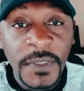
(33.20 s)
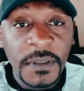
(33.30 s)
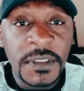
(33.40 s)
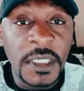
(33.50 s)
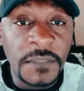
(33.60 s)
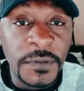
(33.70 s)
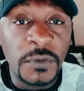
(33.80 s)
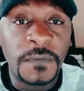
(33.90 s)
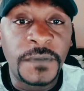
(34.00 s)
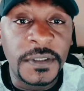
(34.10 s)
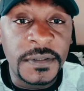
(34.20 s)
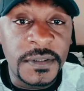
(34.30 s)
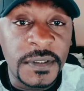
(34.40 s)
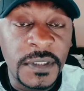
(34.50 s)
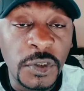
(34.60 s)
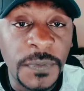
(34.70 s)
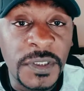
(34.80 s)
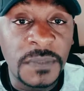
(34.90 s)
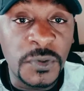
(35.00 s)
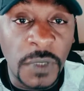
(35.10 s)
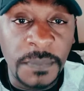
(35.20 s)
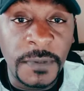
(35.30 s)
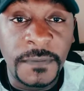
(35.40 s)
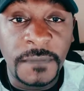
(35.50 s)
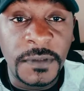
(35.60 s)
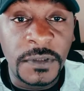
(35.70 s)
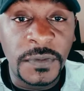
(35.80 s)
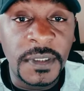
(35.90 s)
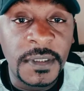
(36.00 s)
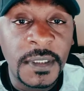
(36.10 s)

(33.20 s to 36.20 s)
share the video with friends, and you may subscribe if you haven't already.